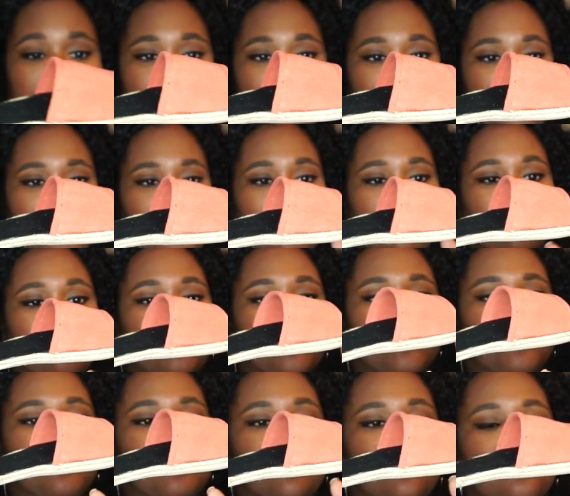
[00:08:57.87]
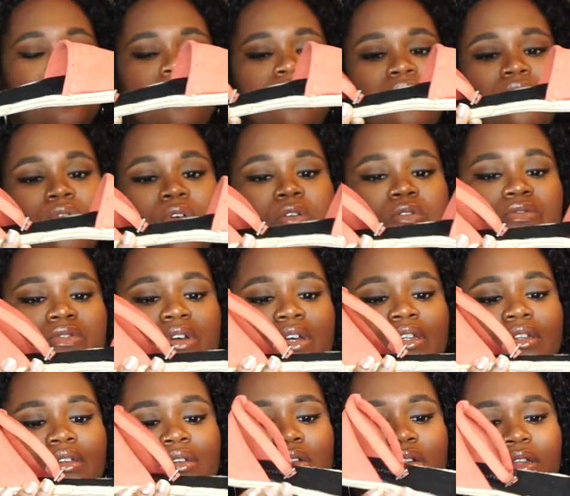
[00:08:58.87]
they have this little
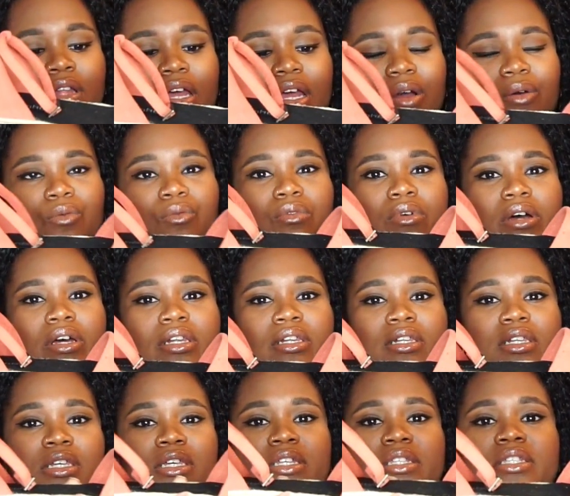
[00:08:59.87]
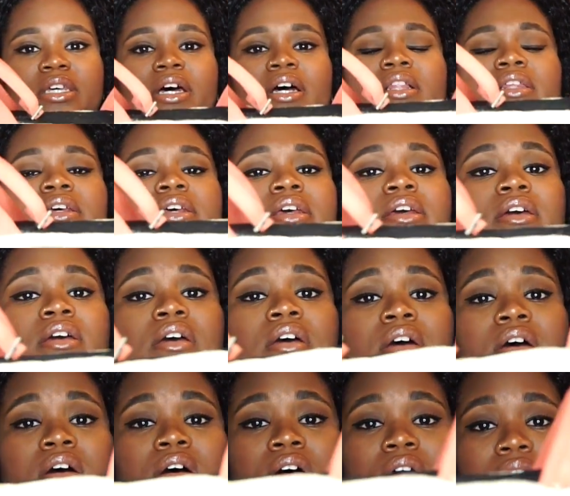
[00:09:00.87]
woven like wood detailing
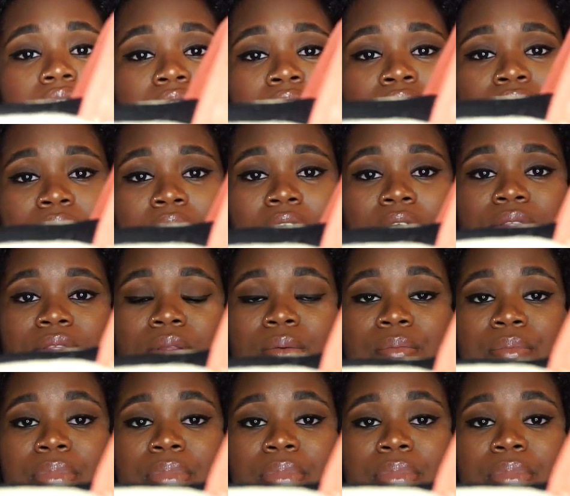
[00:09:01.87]
around the